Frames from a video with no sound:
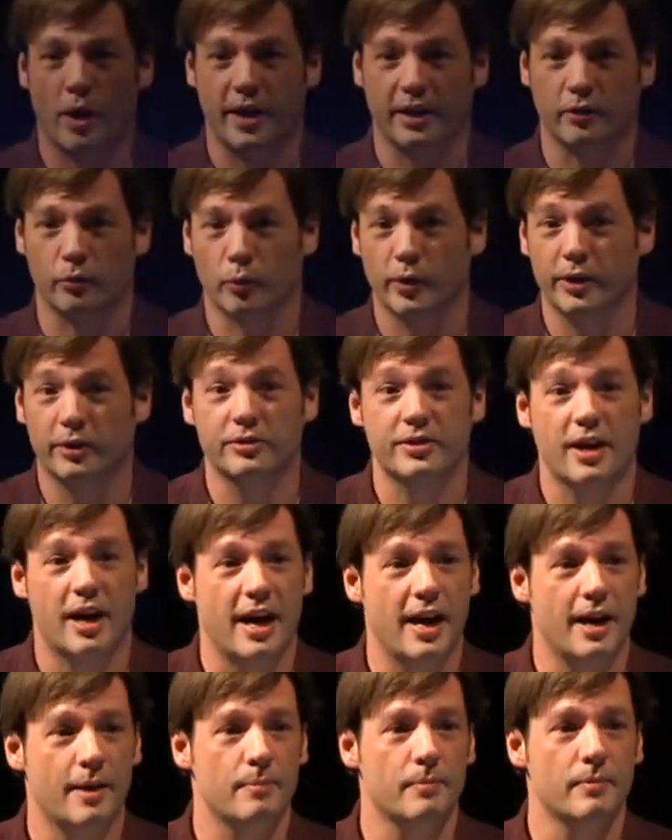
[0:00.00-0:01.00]
running real
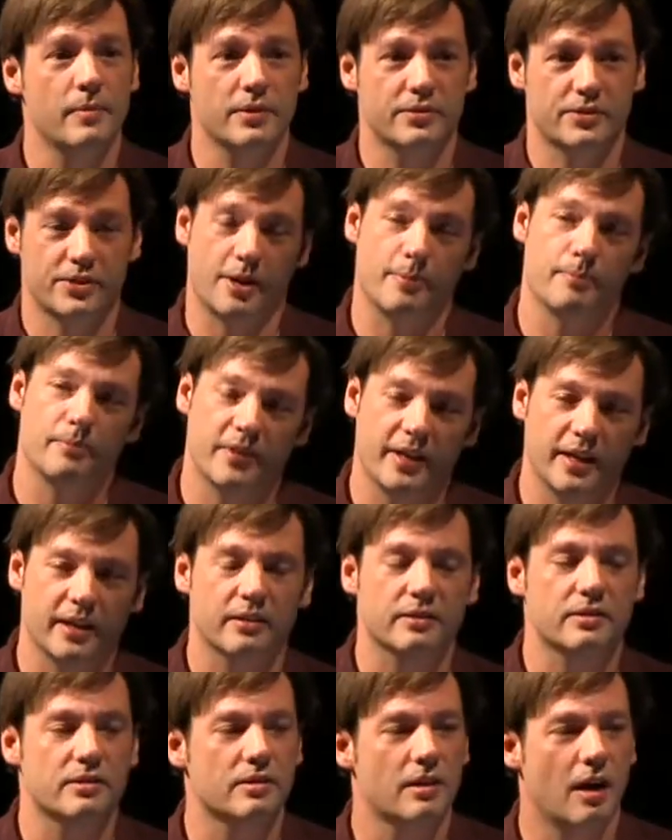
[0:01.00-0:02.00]
time, some
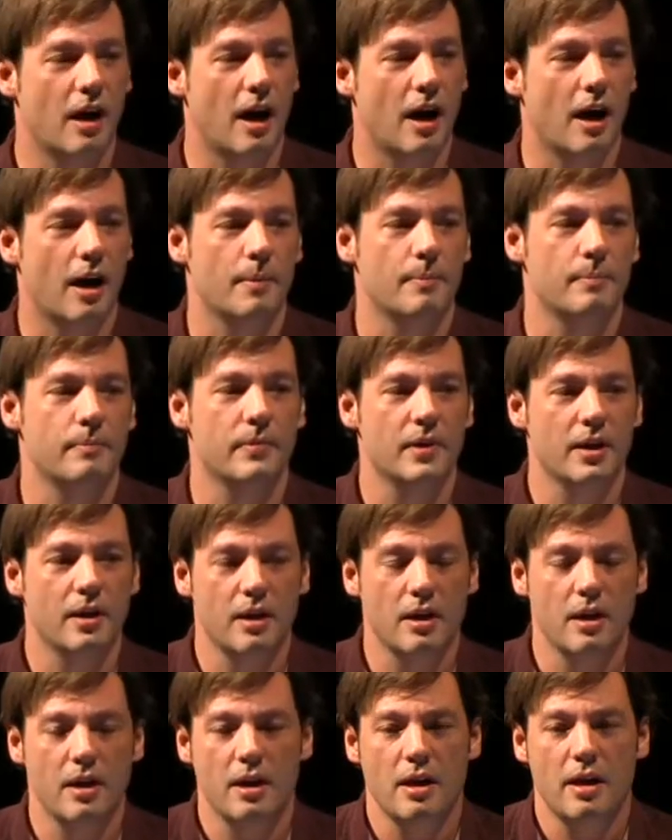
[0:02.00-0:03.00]
things. Um,
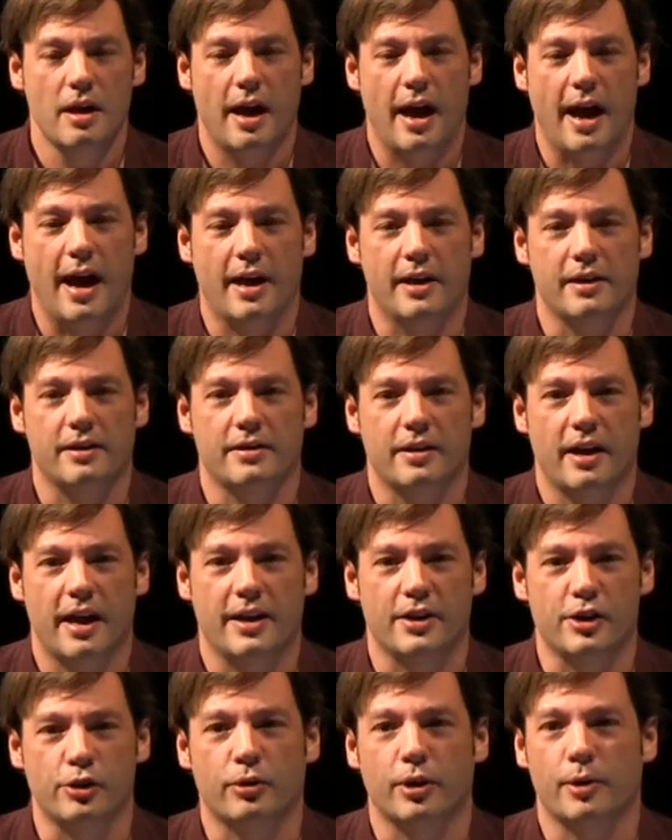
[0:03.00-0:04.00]
and,
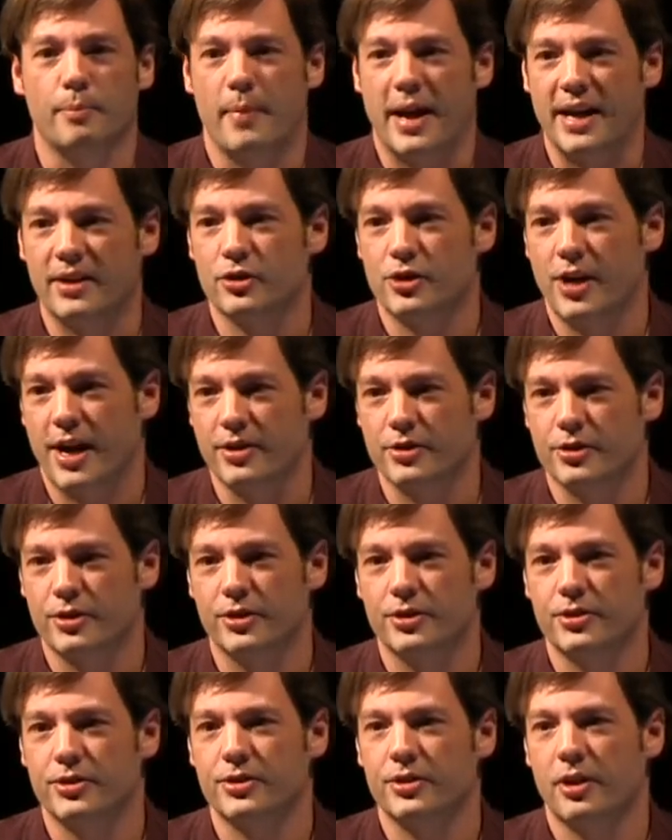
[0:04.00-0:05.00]
and you can make
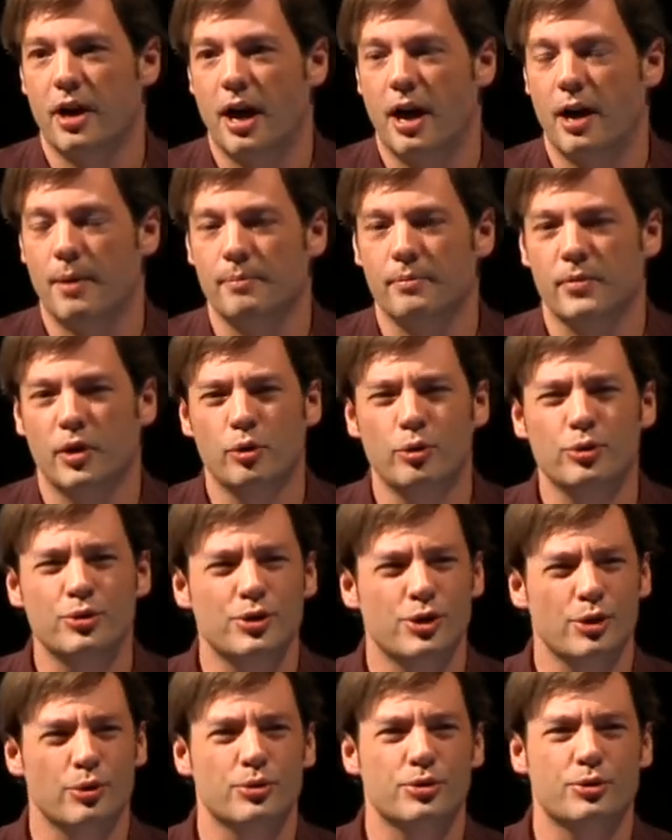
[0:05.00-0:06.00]
changes. Um,
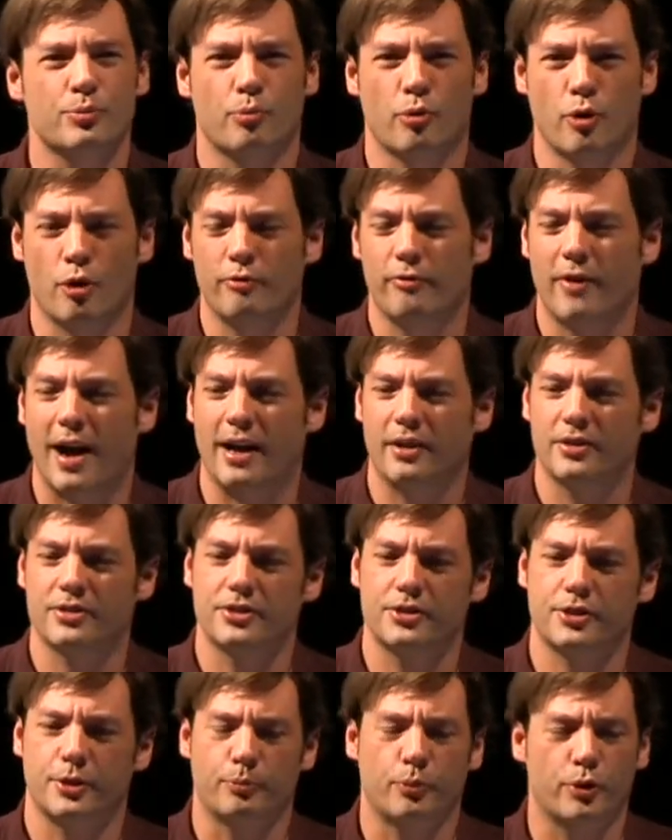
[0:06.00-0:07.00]
who's used
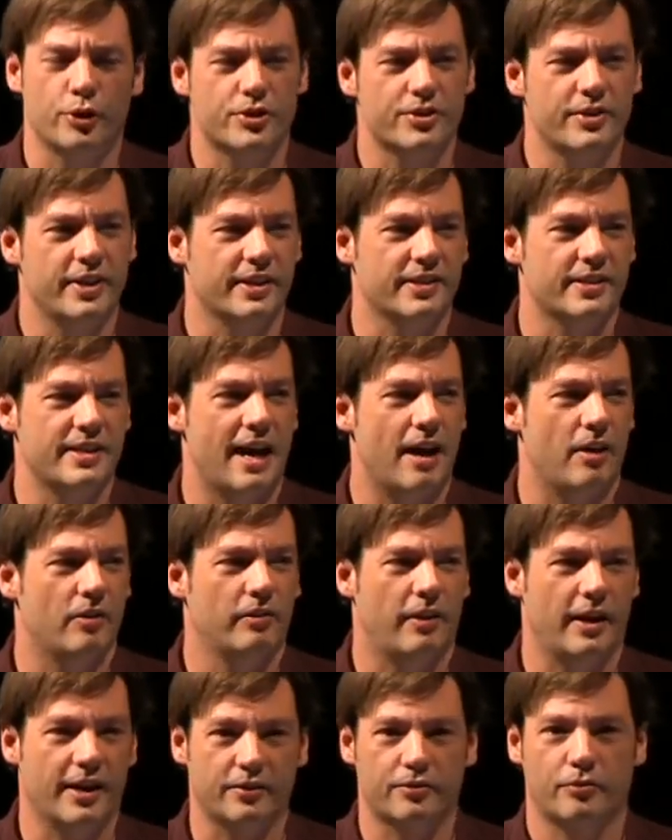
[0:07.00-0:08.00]
profiles to push things
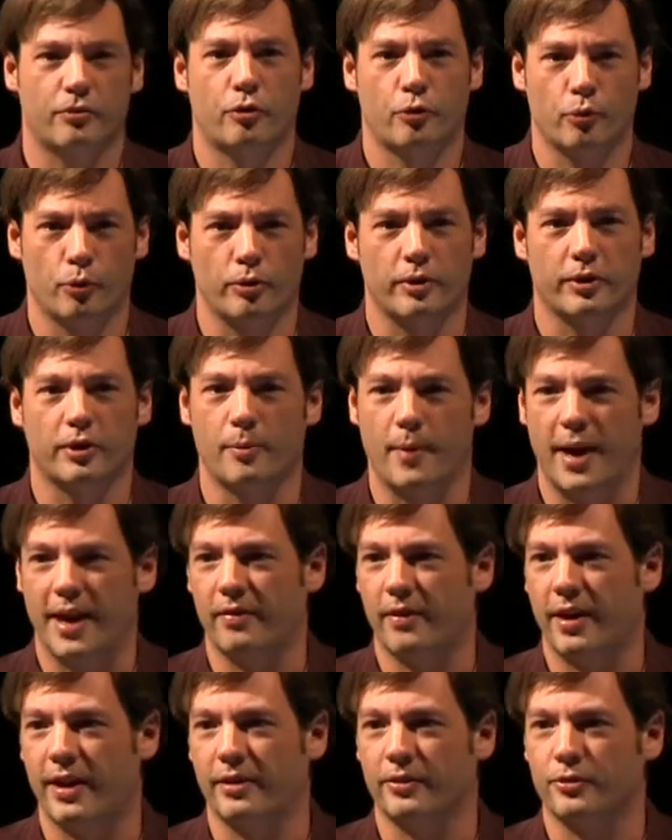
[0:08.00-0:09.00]
out like through the
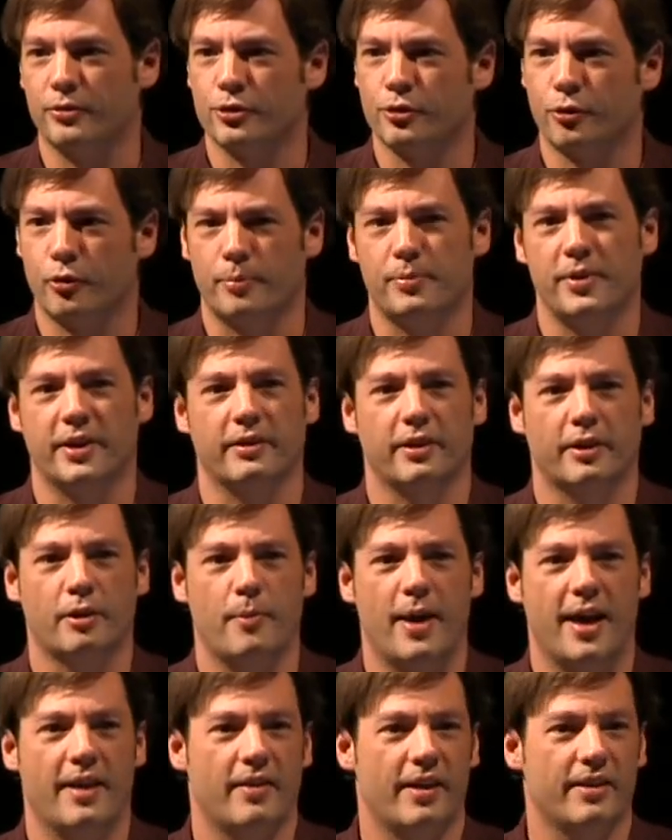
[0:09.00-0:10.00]
command line and scripting the
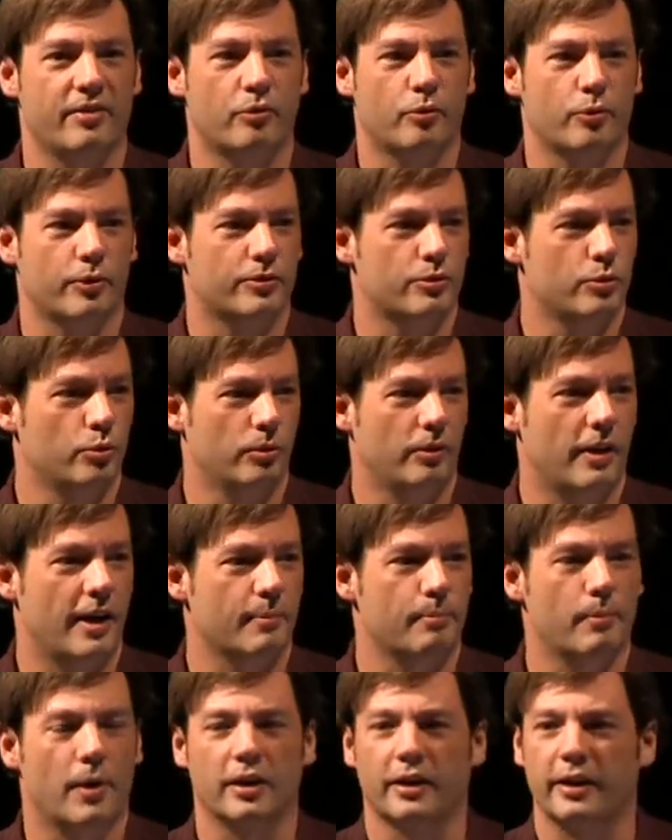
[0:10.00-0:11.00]
command line through a tool
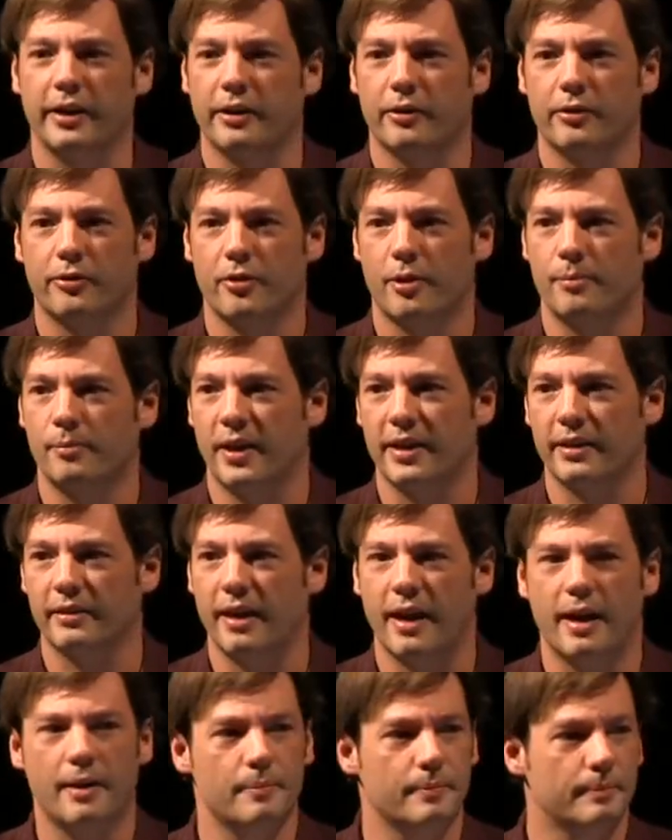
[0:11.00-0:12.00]
like Munki or something
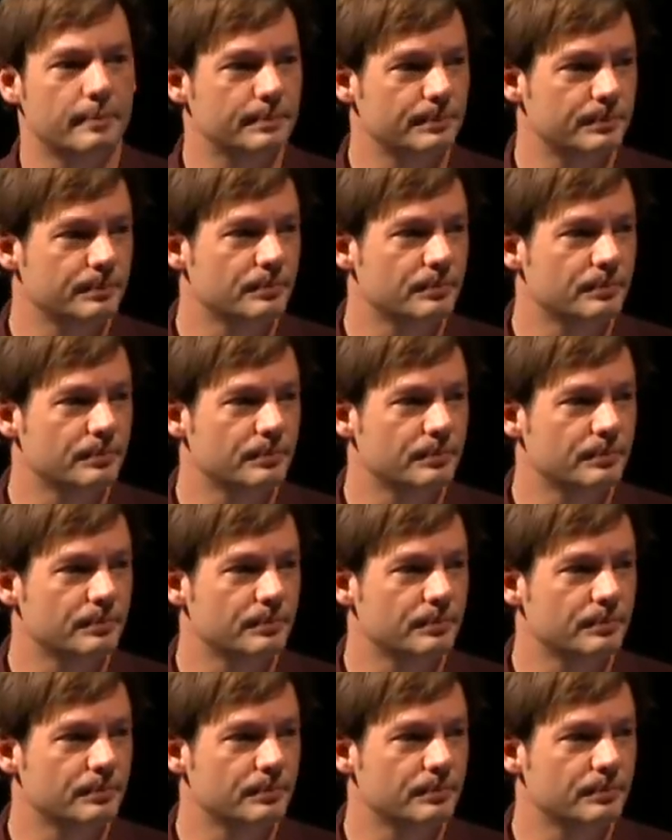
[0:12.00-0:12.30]
like that?